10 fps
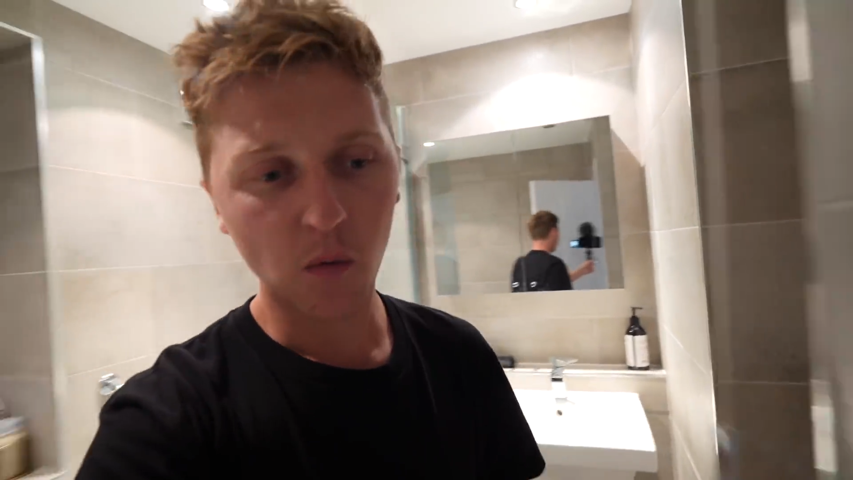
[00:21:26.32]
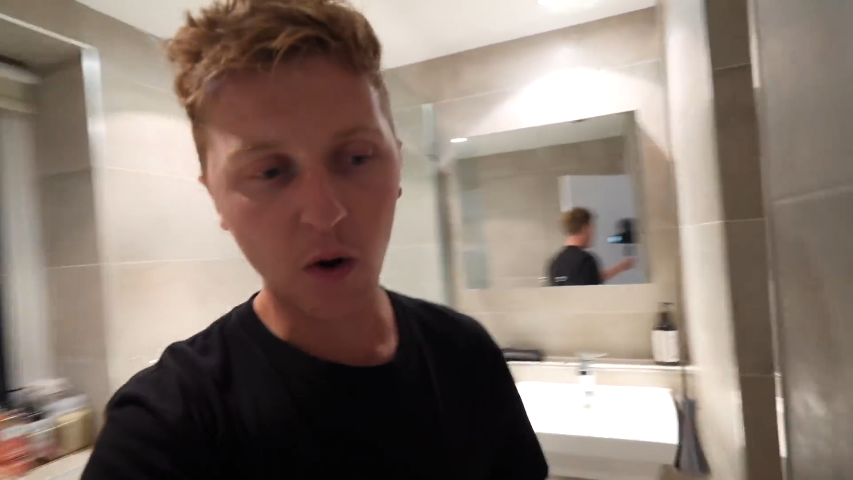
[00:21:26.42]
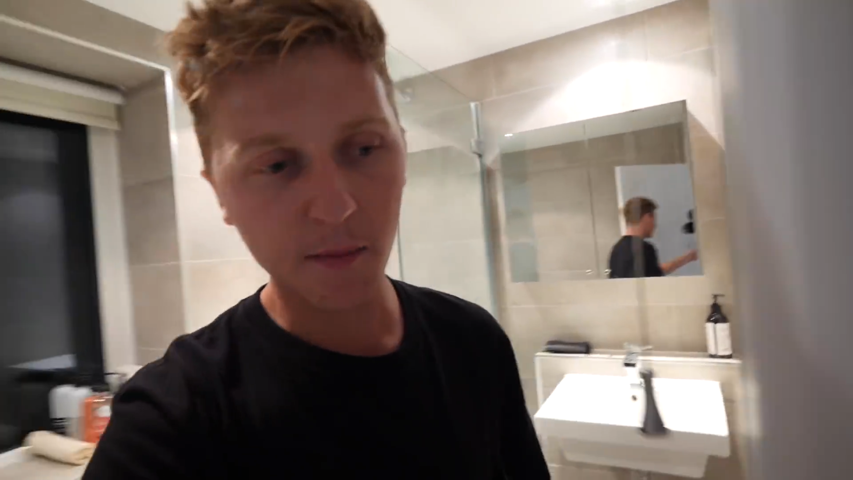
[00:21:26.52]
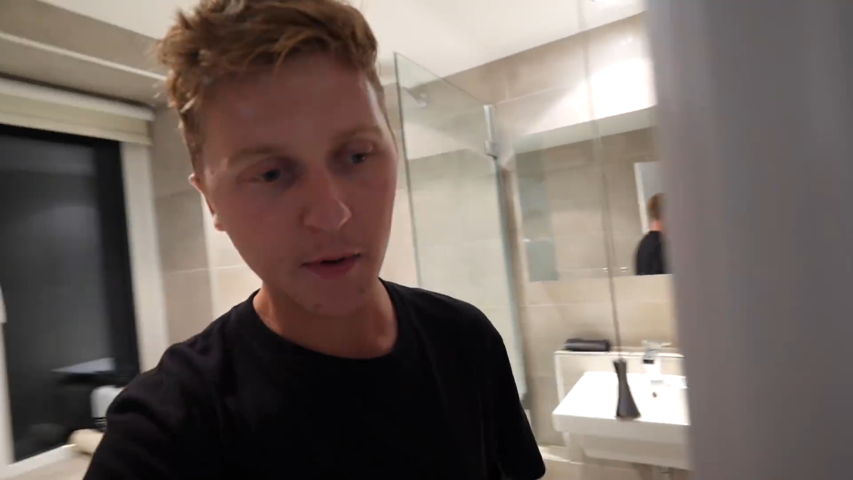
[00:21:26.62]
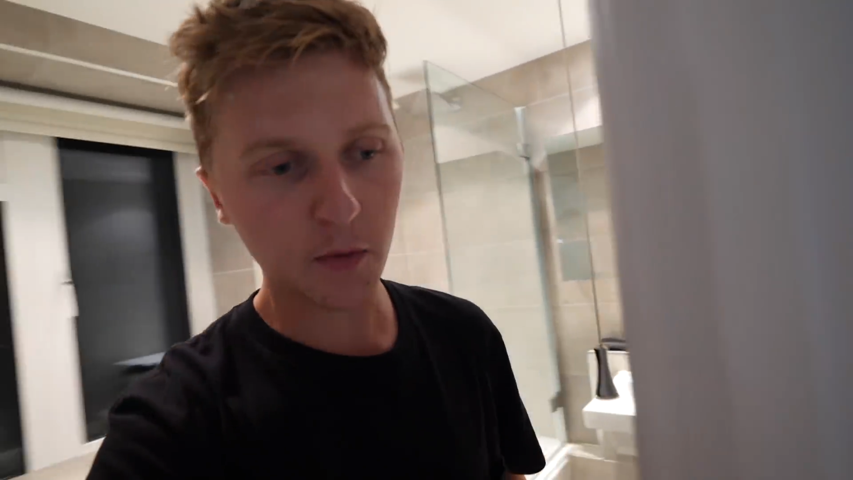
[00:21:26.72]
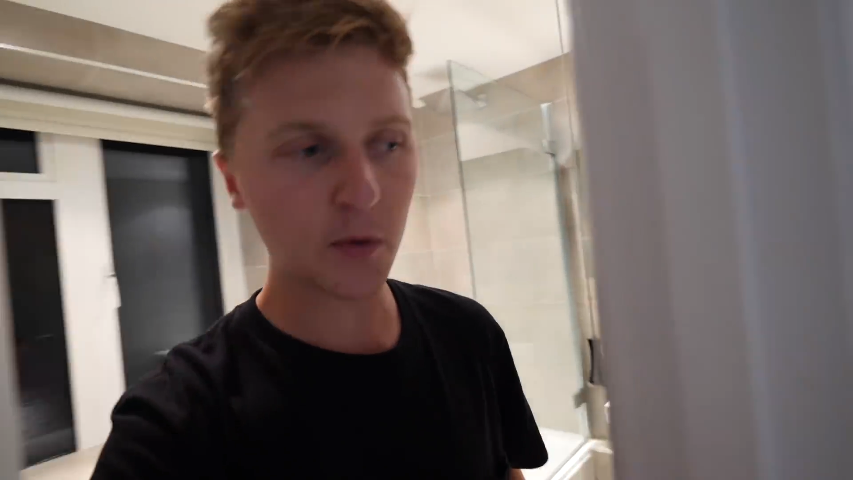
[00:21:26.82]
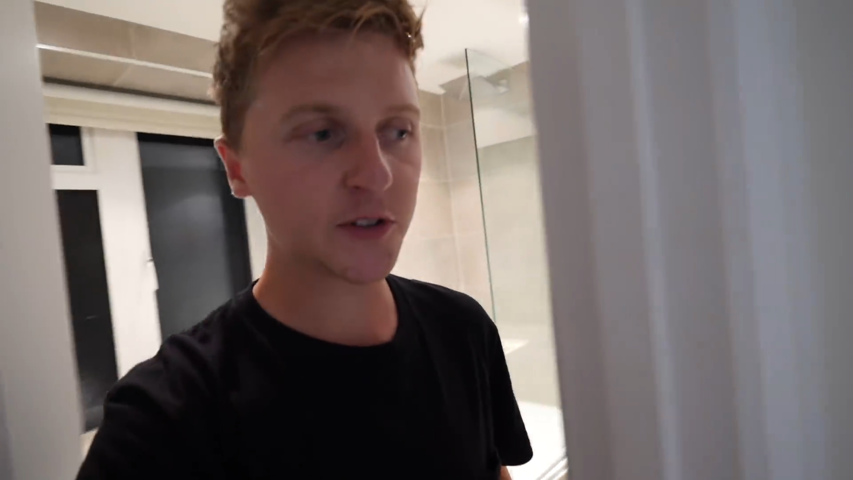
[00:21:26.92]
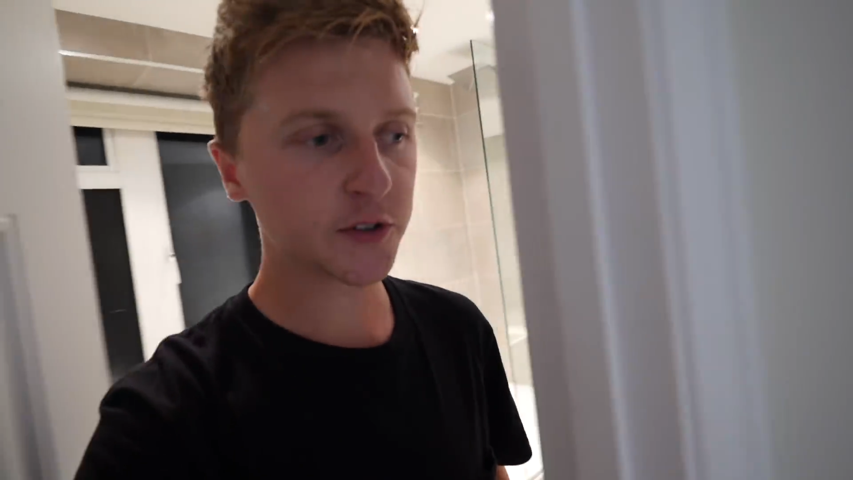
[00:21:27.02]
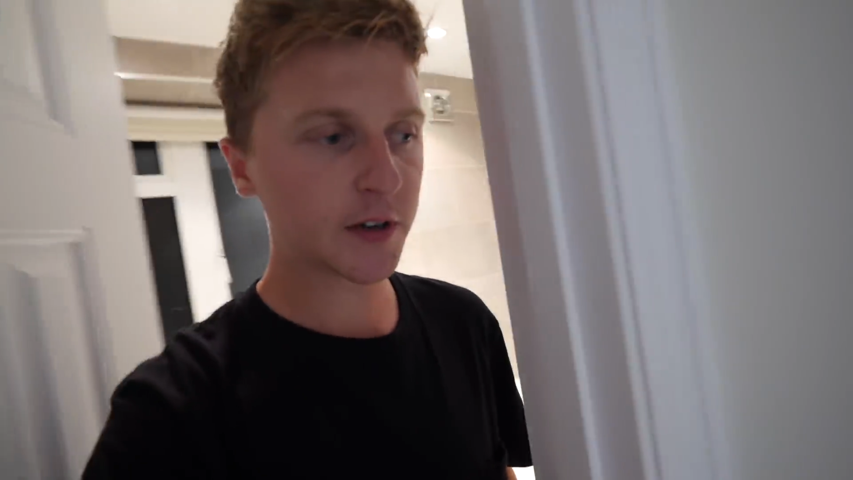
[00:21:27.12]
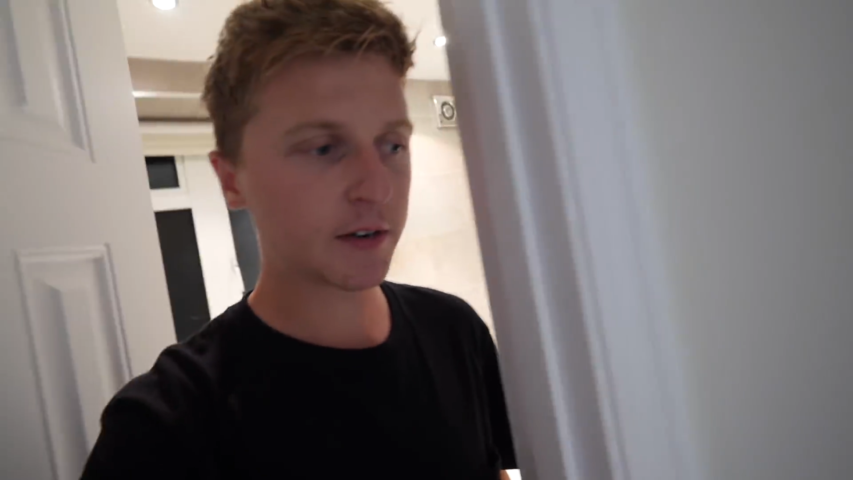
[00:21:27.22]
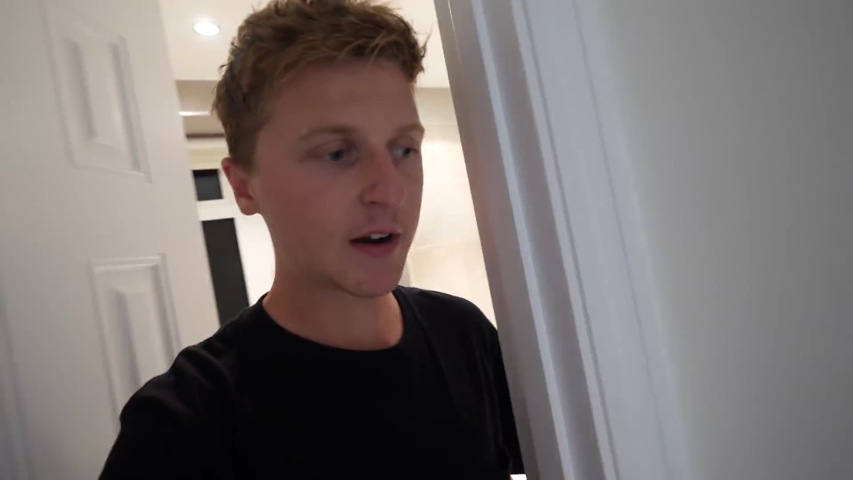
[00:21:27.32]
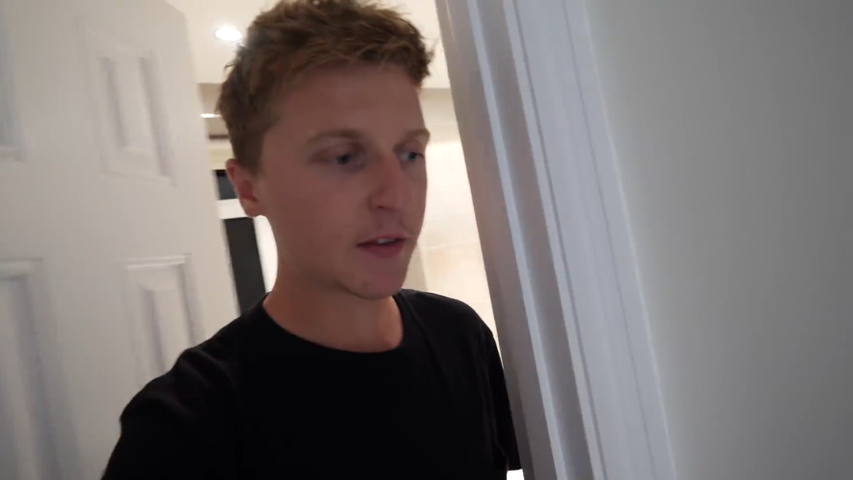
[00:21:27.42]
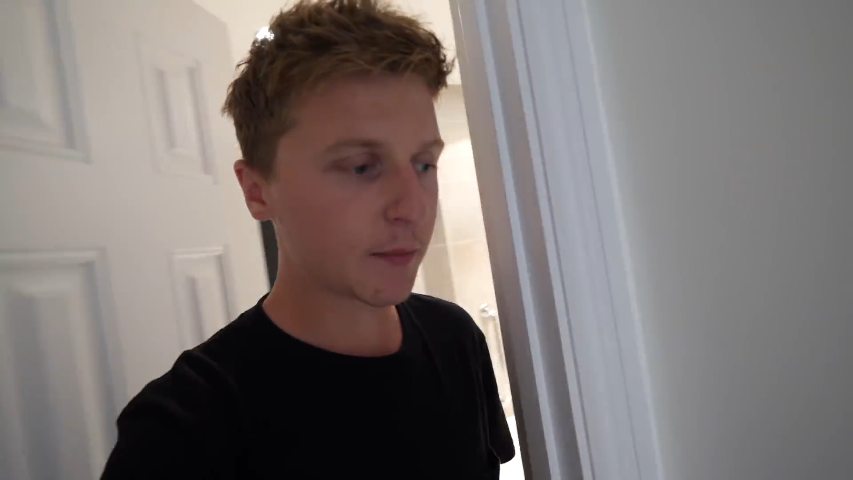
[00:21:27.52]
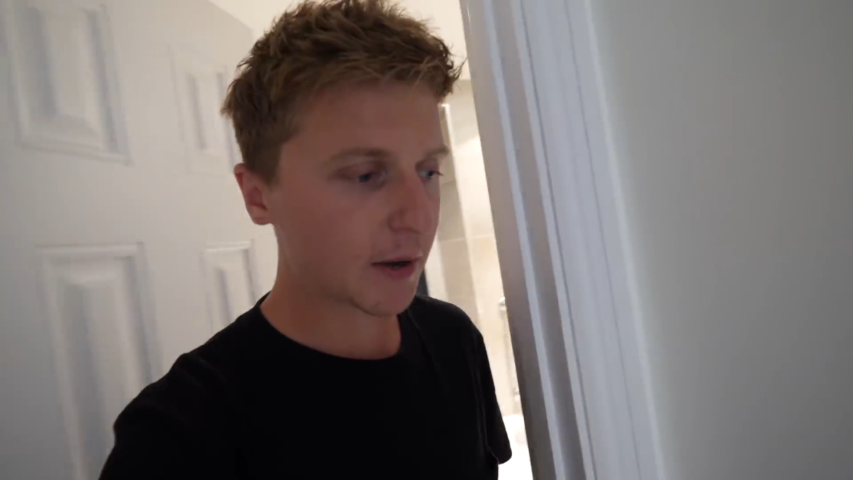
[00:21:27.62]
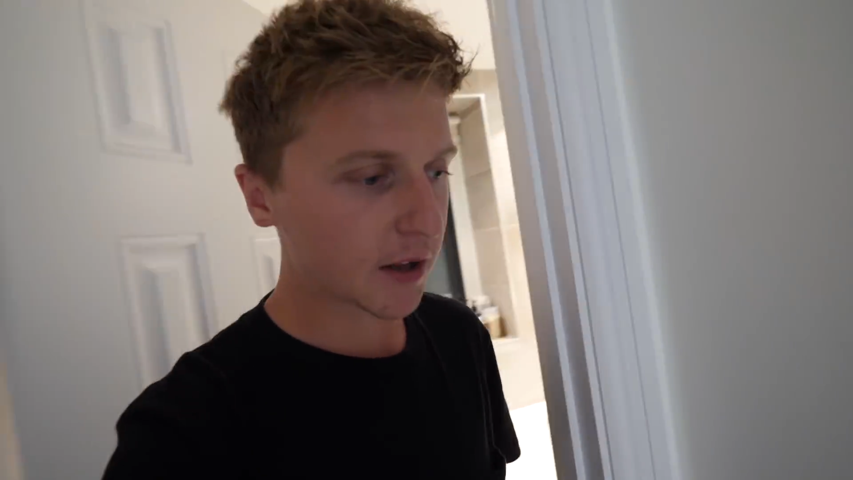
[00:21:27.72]
Why am I wandering
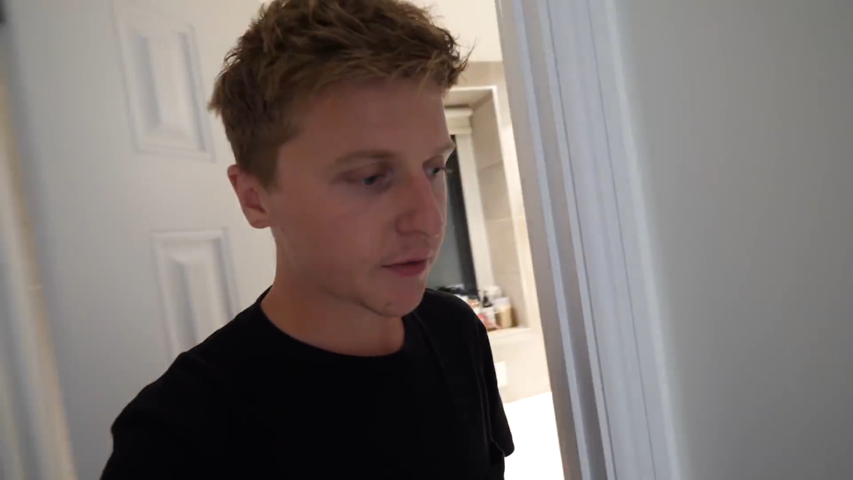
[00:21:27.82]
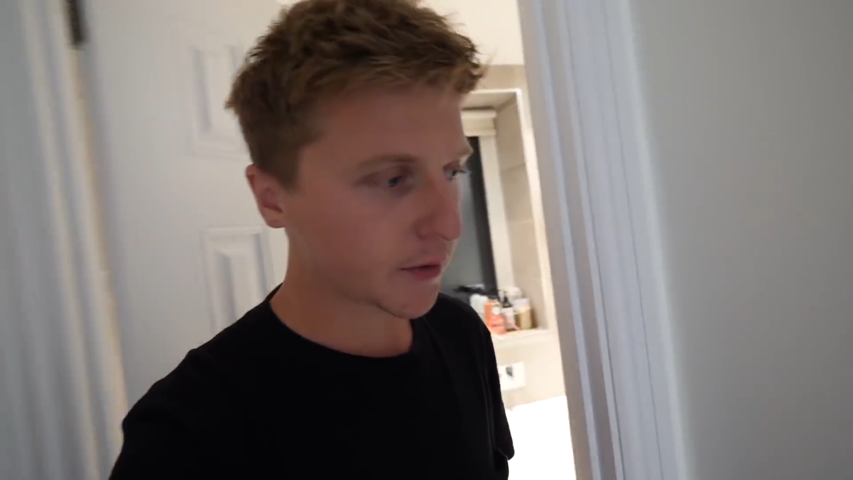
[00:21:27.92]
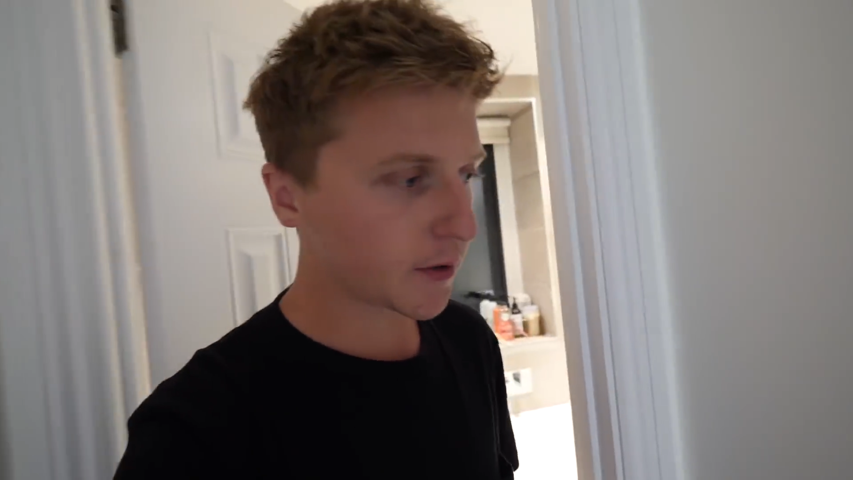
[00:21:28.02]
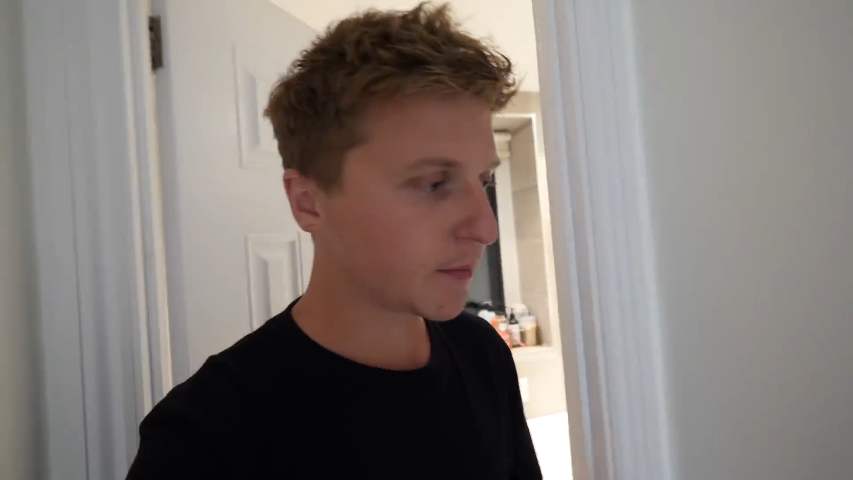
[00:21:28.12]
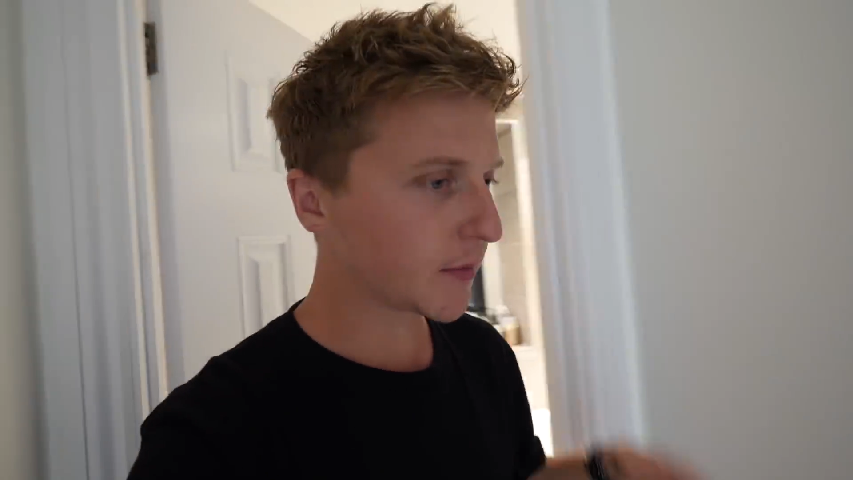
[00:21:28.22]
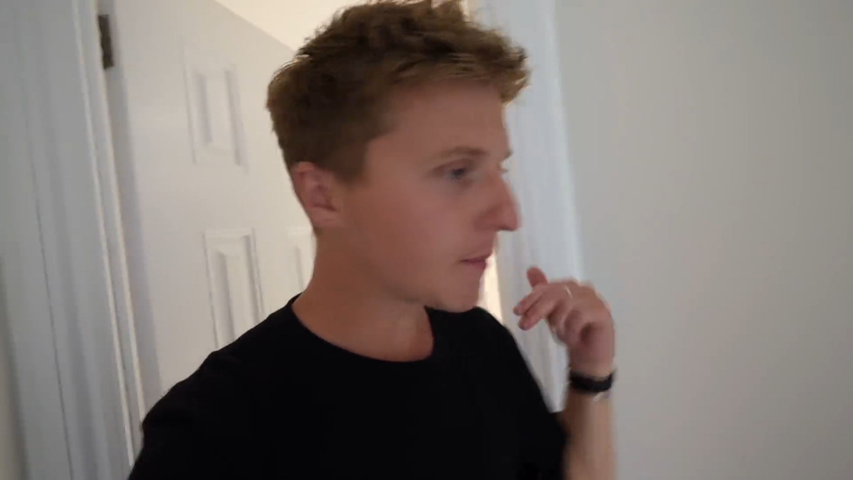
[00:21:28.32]
around the bathroom?